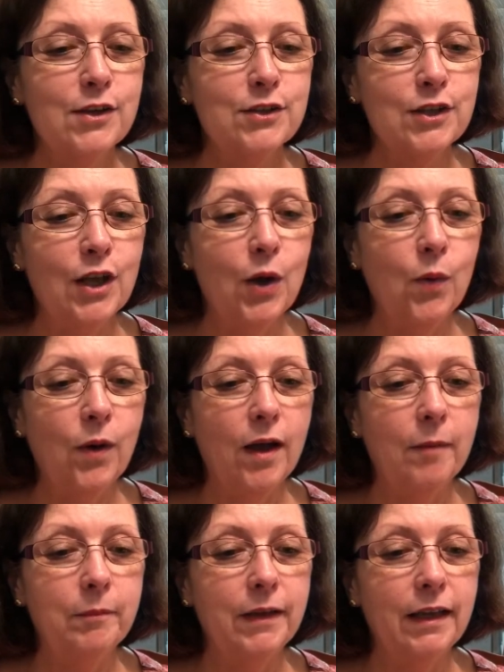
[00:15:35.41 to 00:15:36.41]

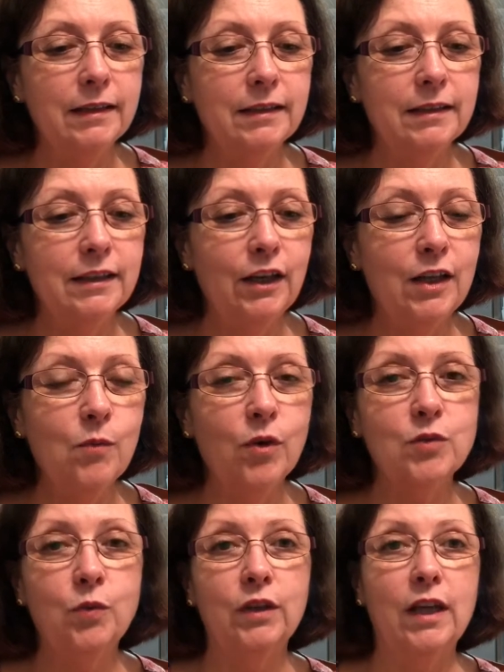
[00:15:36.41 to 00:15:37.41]
So, but you know, he
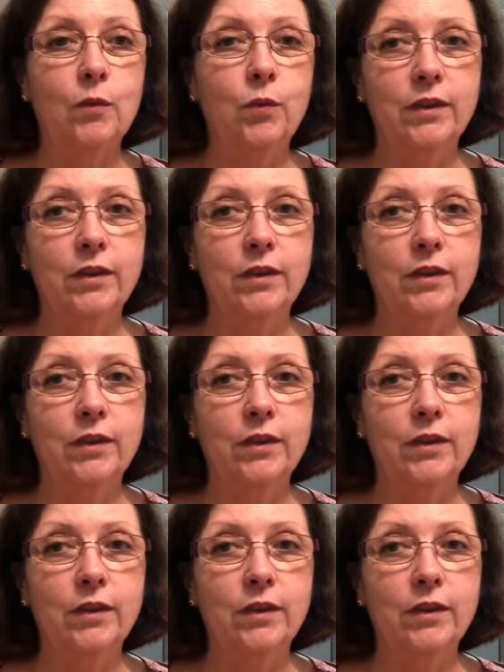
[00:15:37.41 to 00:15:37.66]
wants one like